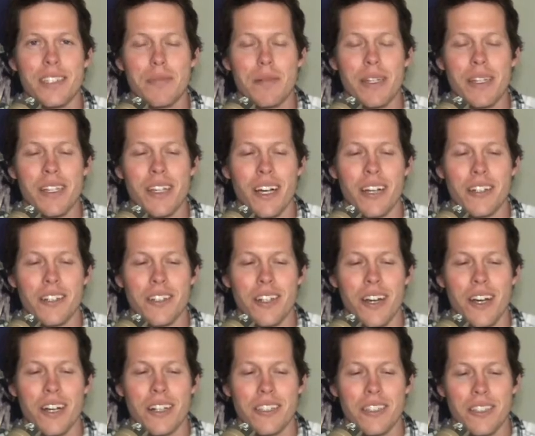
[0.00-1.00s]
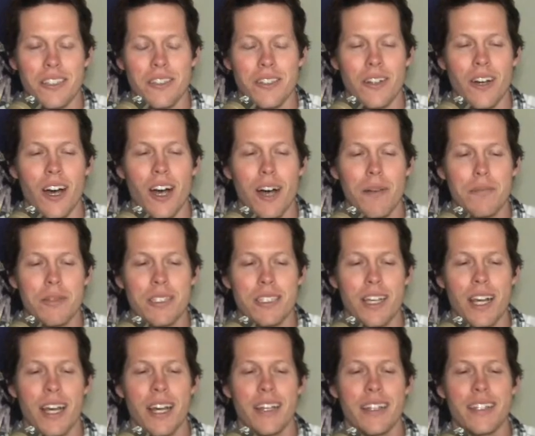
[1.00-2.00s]
this be the underdog to
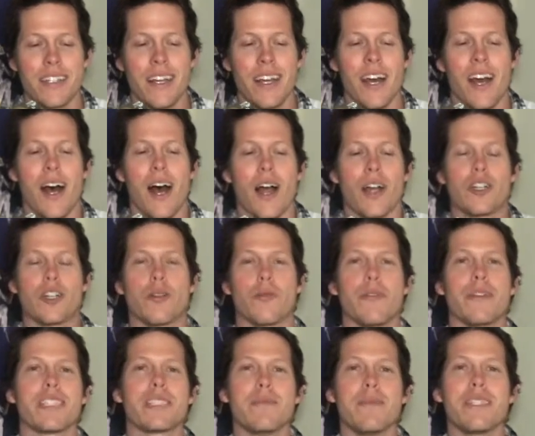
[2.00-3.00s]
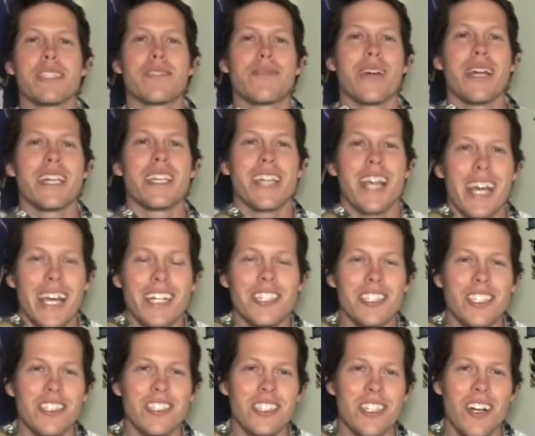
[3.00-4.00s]
upset Christmas
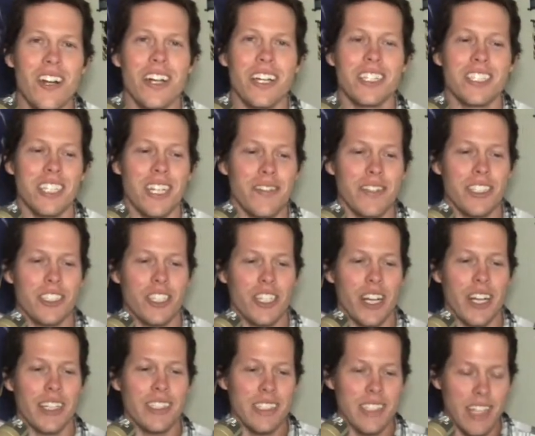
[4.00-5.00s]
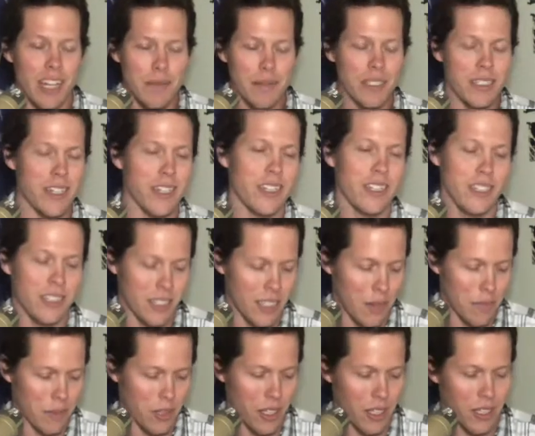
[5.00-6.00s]
Vacation starring Chevy Chase? Let me tell you
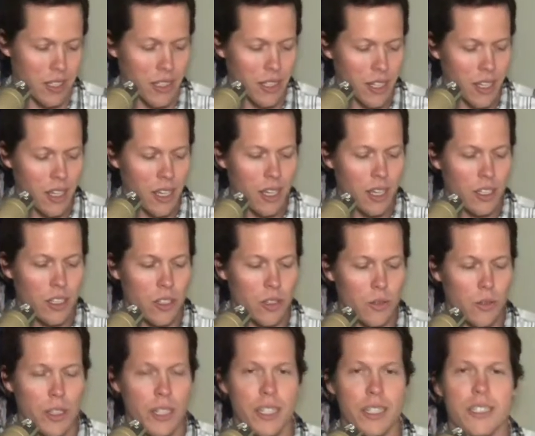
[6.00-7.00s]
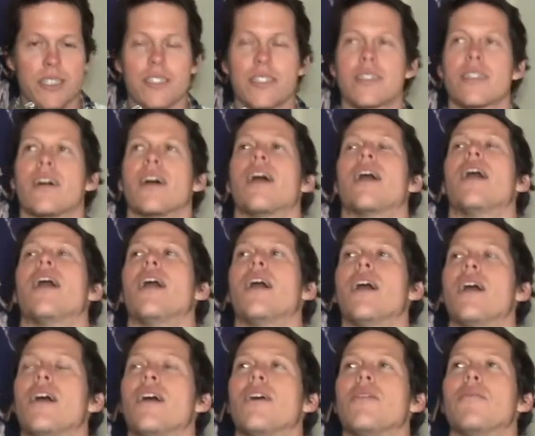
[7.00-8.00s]
something. Chris,
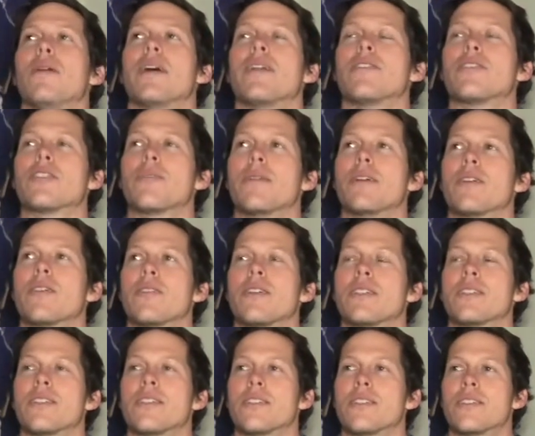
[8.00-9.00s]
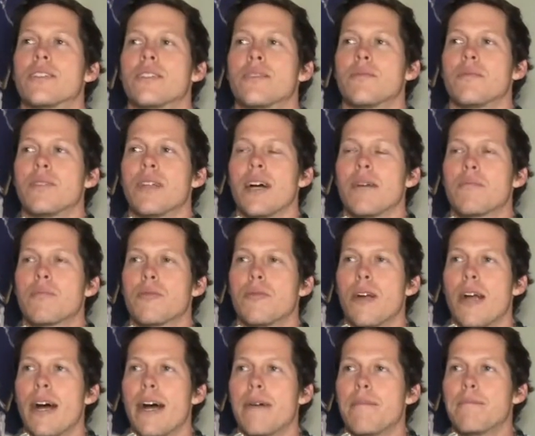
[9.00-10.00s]
oh man, there's so many Chris's. Not
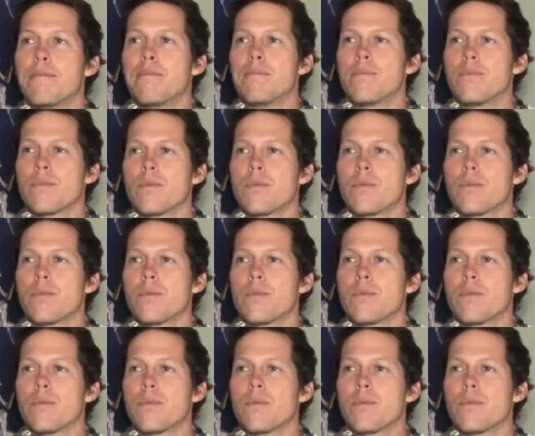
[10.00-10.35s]
Pratt.